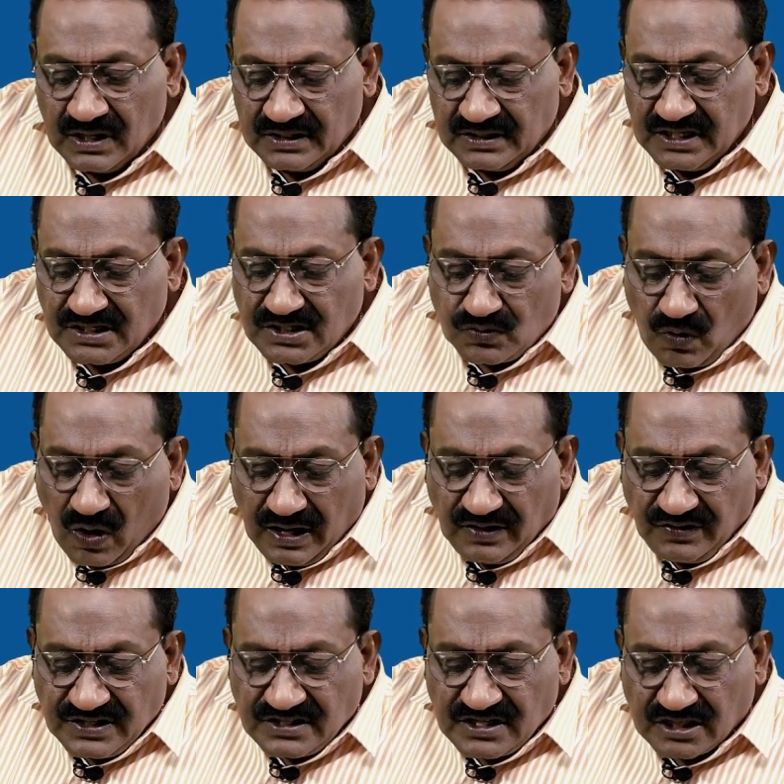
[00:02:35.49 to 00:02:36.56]
This 12
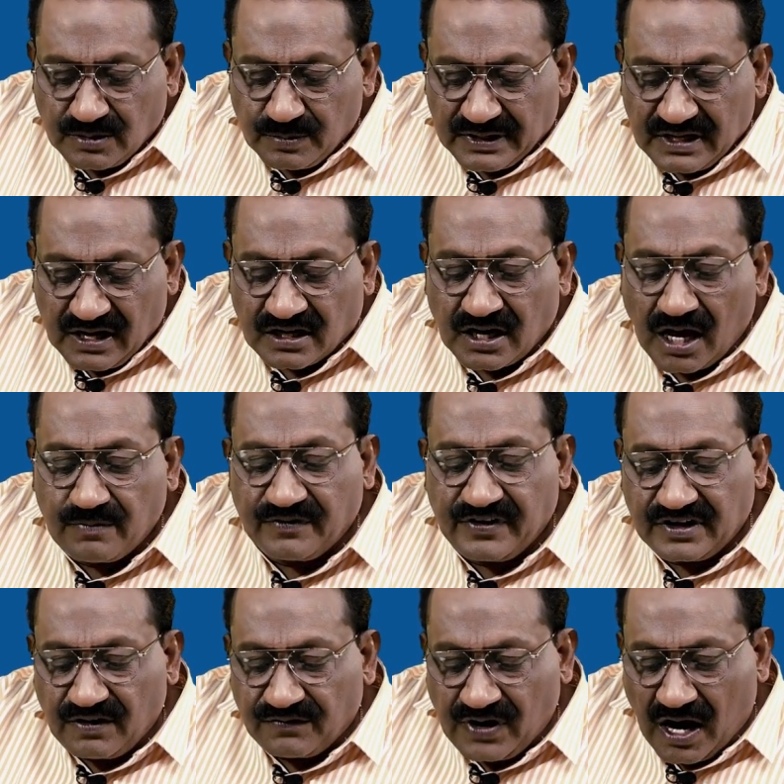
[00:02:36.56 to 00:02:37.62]
is nothing but atomic weight
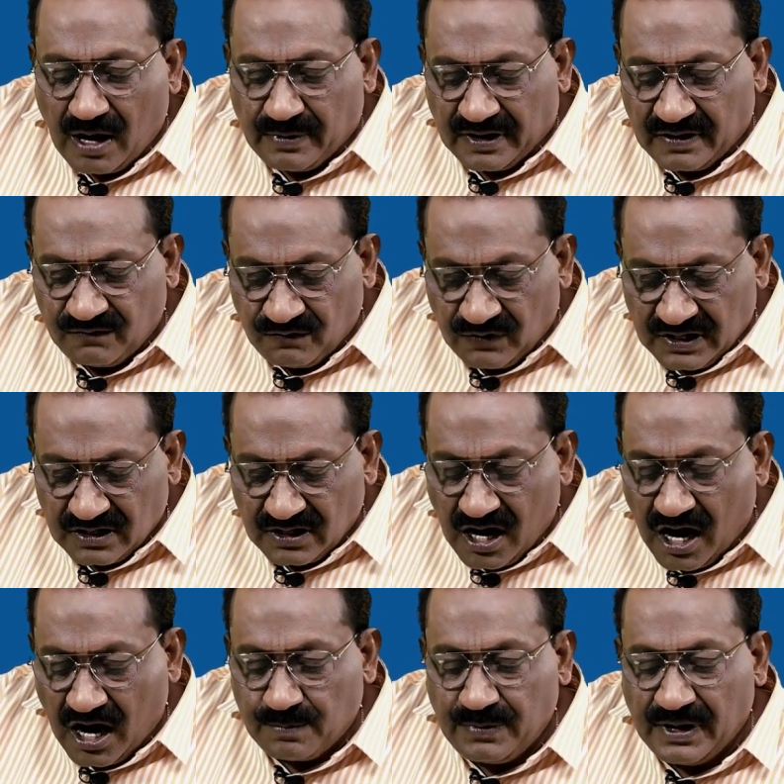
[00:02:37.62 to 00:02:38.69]
of carbon, 1
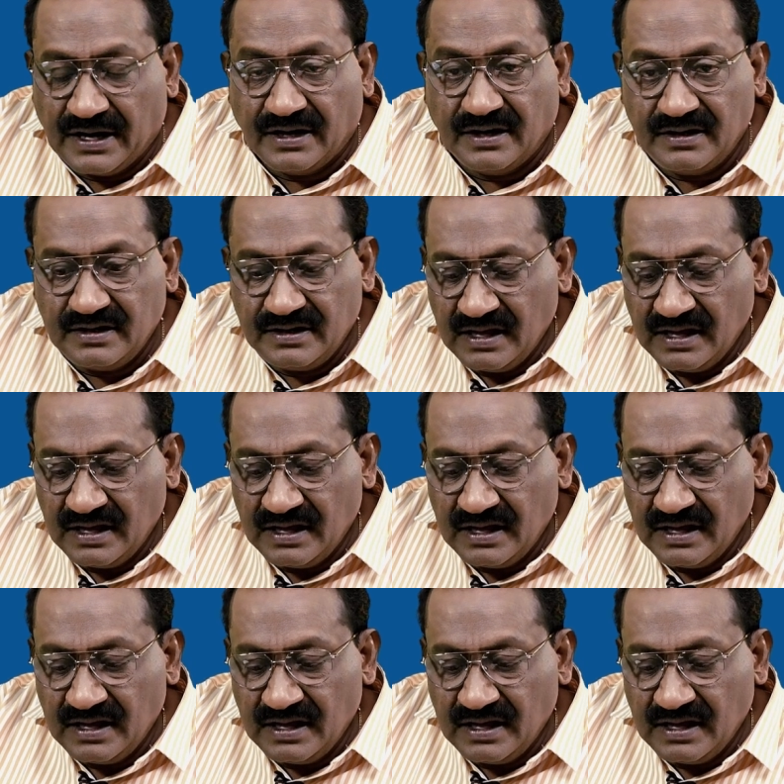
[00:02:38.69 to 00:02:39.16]
carbon,